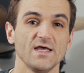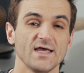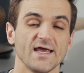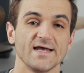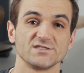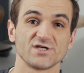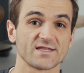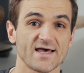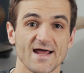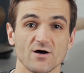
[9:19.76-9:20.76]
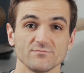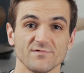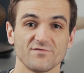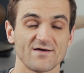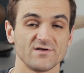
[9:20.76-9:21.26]
And check that out
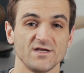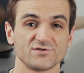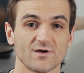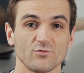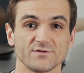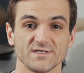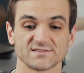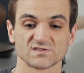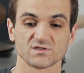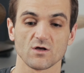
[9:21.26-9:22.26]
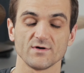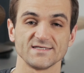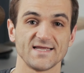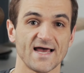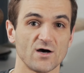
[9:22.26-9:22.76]
if you're having any trouble with this. Slow it
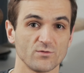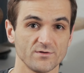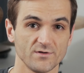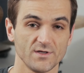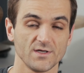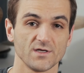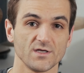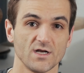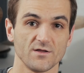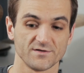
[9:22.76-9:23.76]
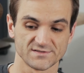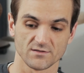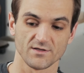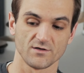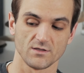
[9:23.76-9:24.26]
down. There's the
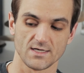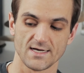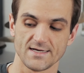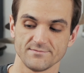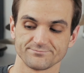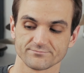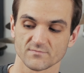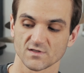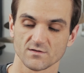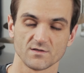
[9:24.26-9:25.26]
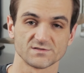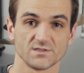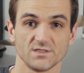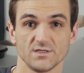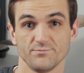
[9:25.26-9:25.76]
little, there's
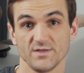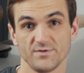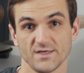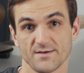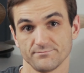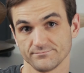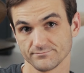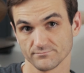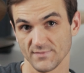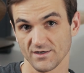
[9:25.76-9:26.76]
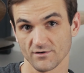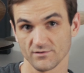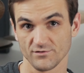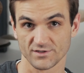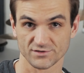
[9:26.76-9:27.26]
the BPM meter.
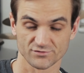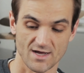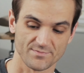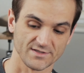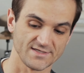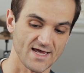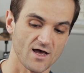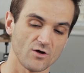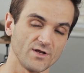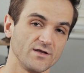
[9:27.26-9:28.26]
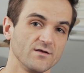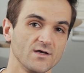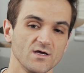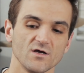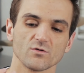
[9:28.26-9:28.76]
You can drop it down and
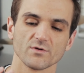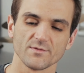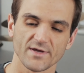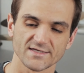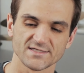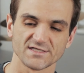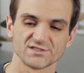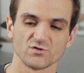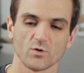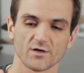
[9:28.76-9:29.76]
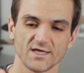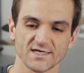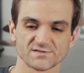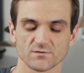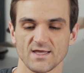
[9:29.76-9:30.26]
really pay attention to where
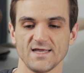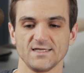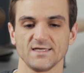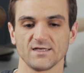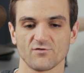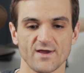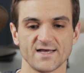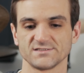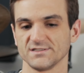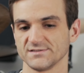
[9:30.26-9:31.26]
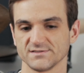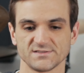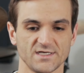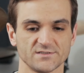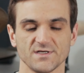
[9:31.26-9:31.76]
kicks are landing and crashes and
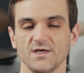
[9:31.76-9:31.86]
snares,